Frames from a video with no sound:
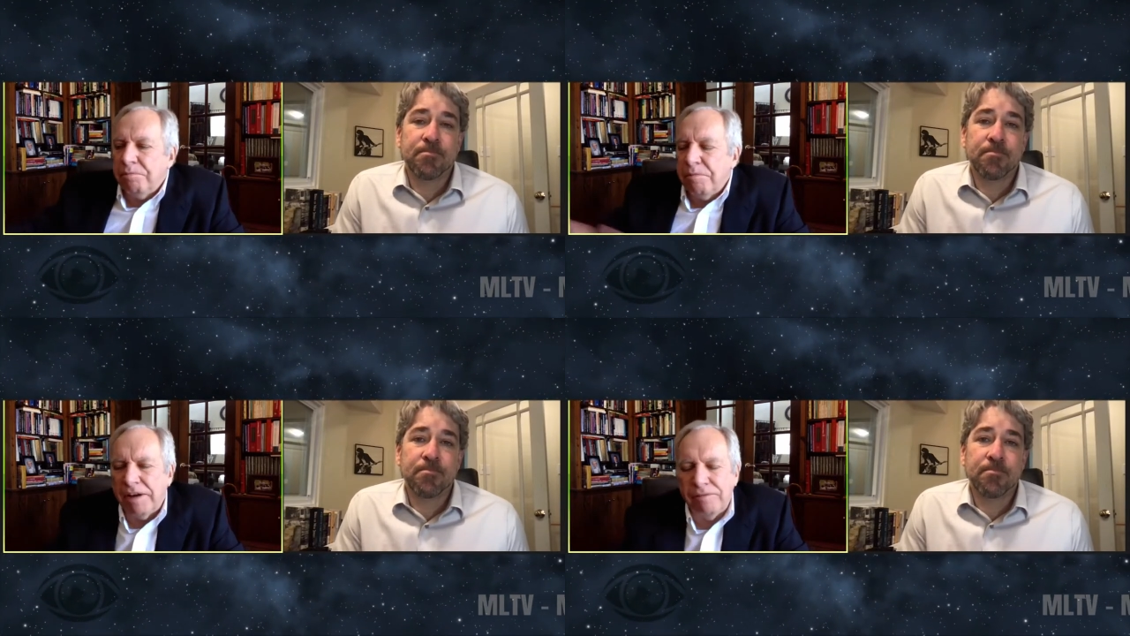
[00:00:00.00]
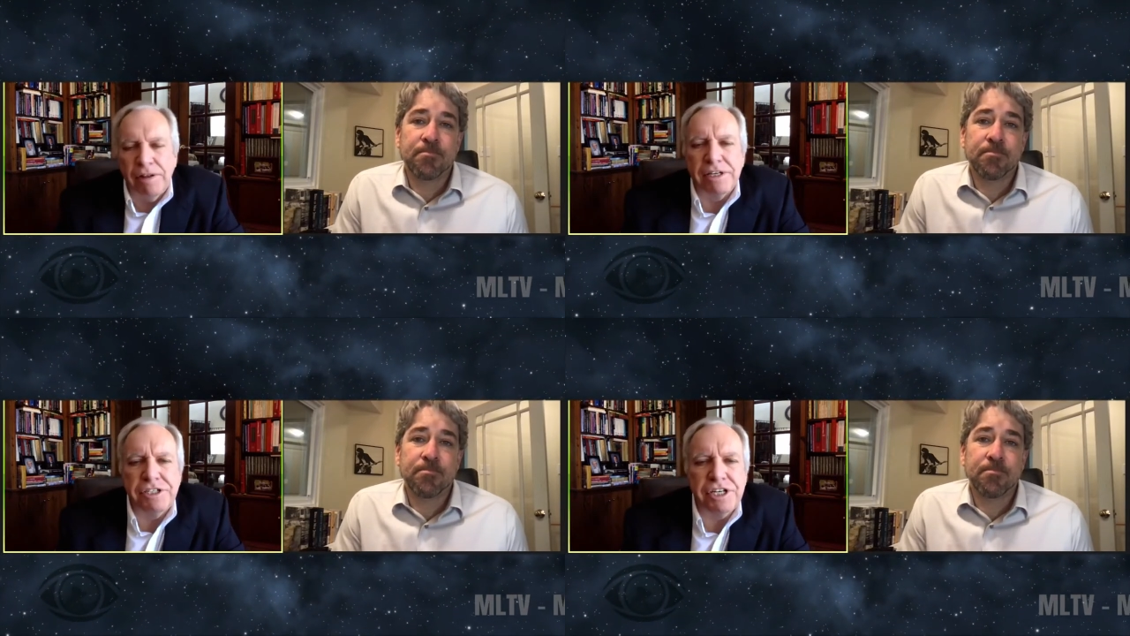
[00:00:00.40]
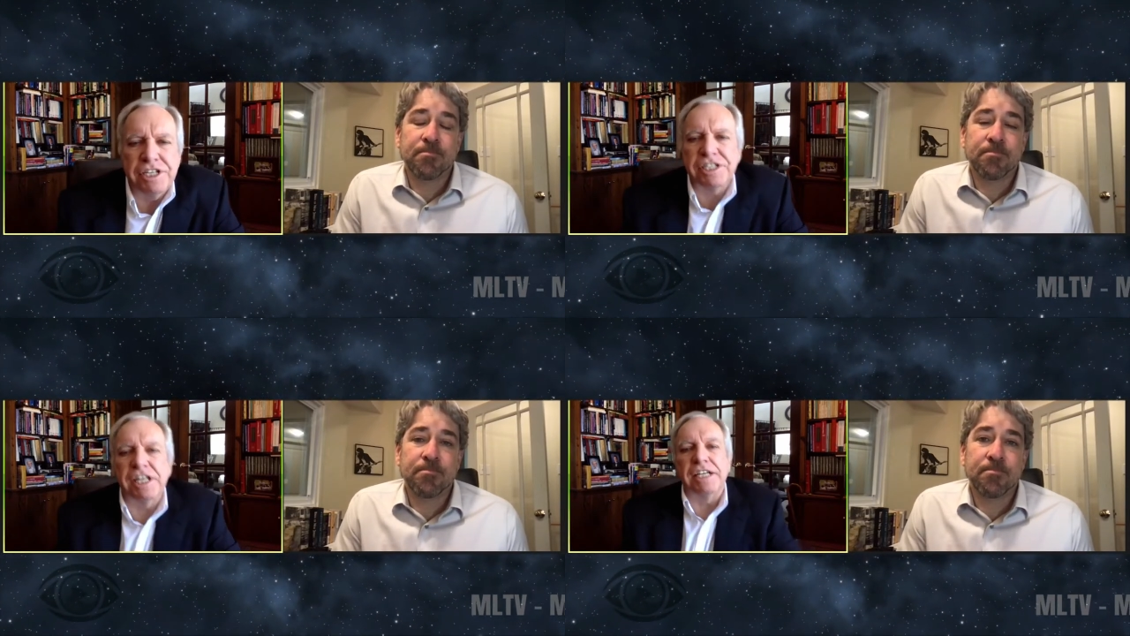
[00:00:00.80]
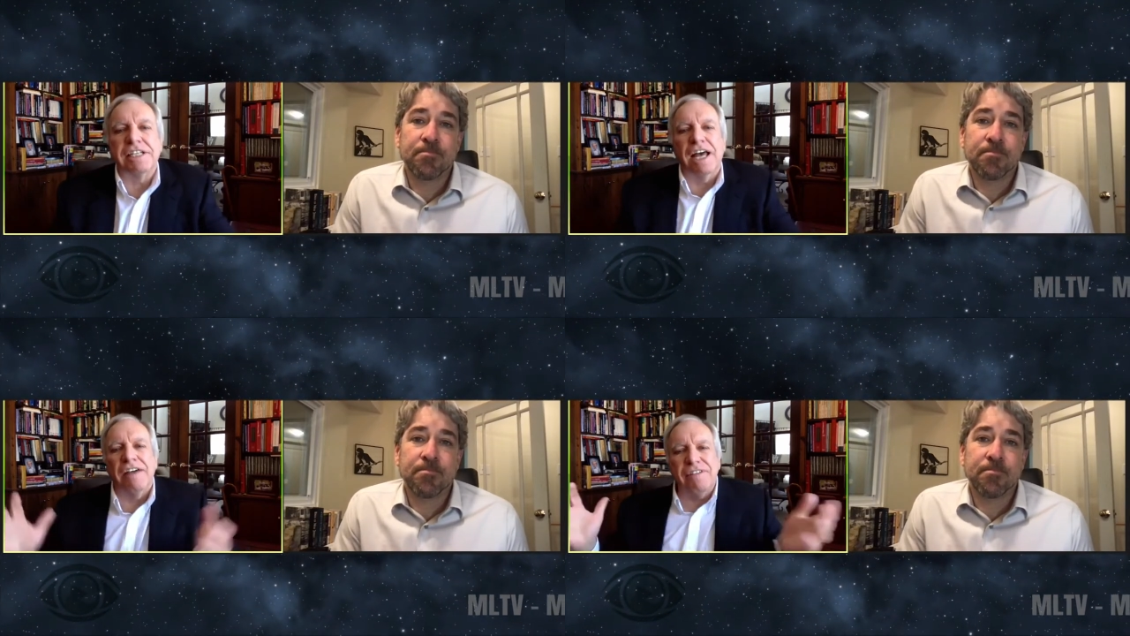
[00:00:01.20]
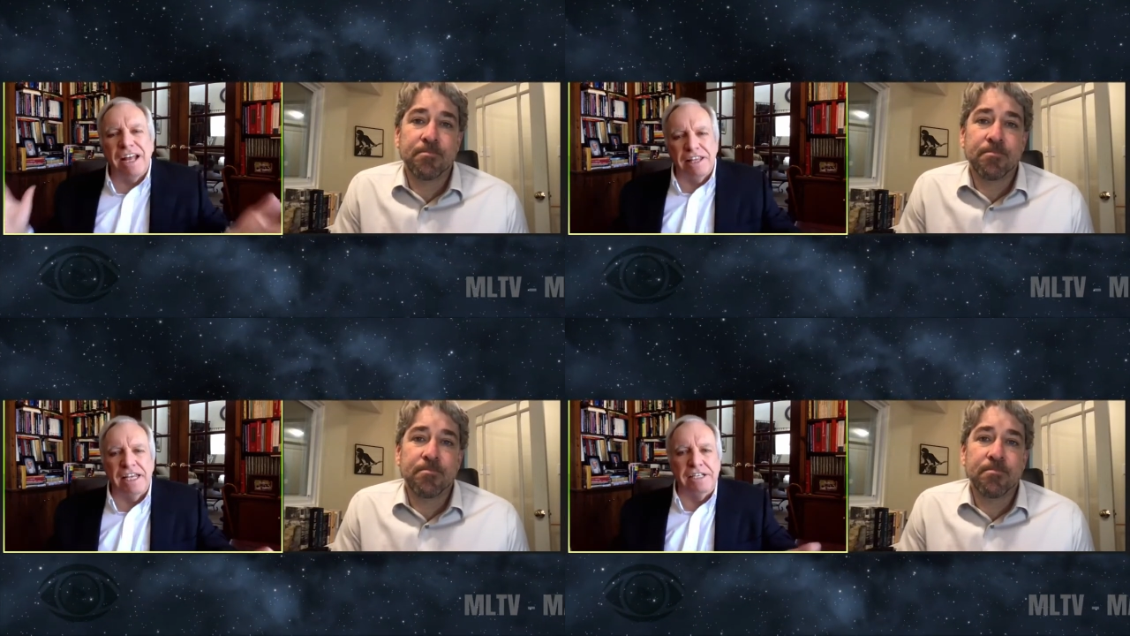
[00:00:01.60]
Speaker 1: make Philly cheesesteaks. I've
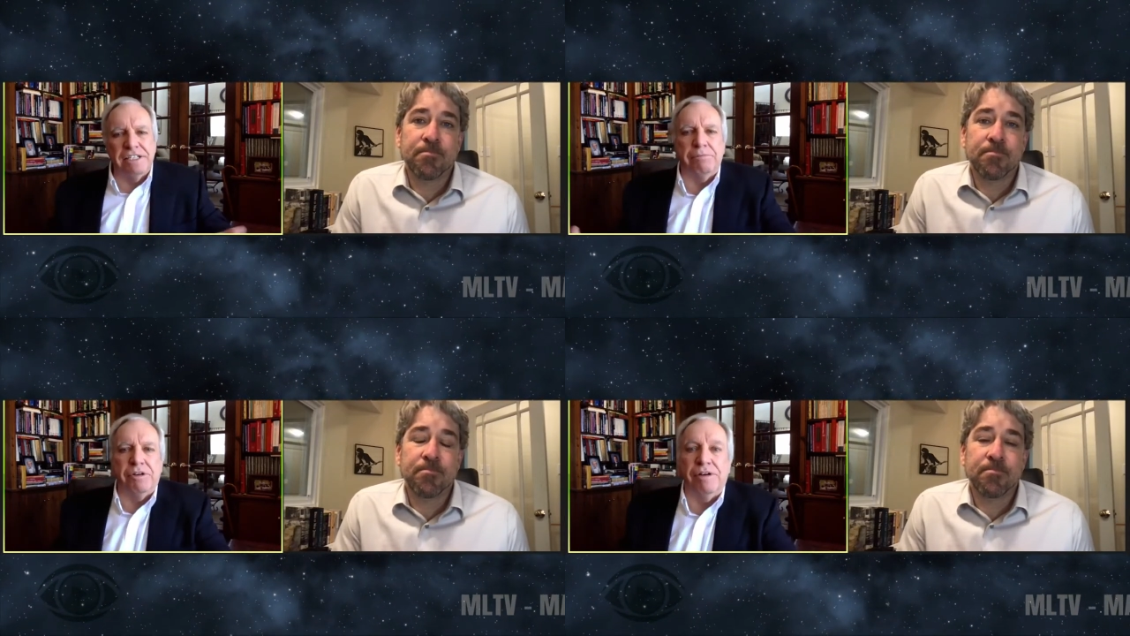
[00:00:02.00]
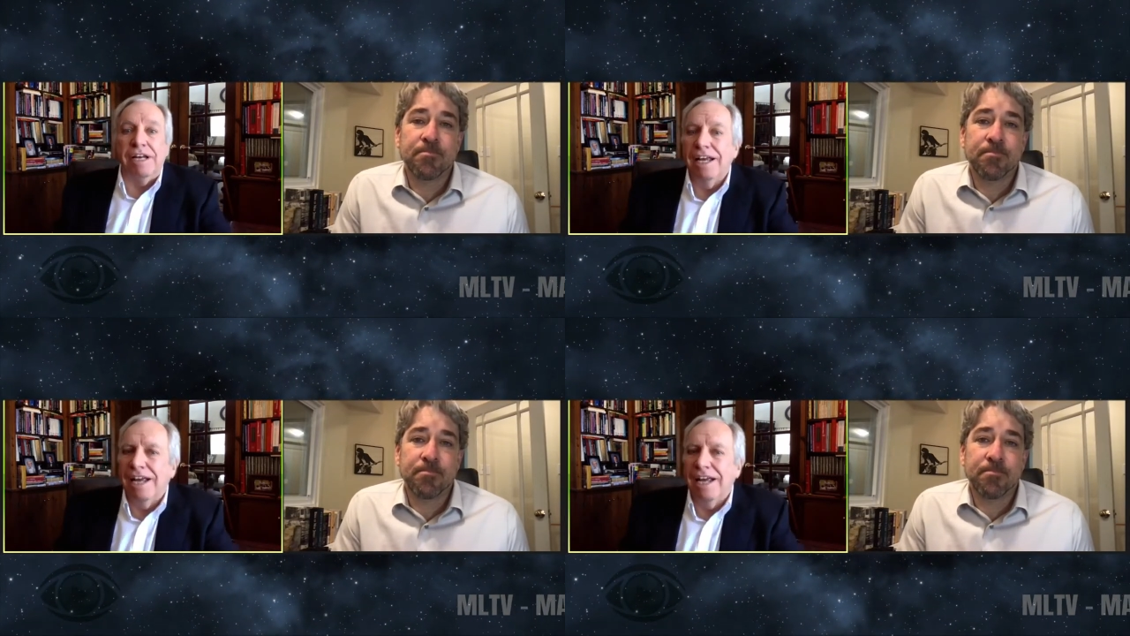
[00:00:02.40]
got things I'm doing.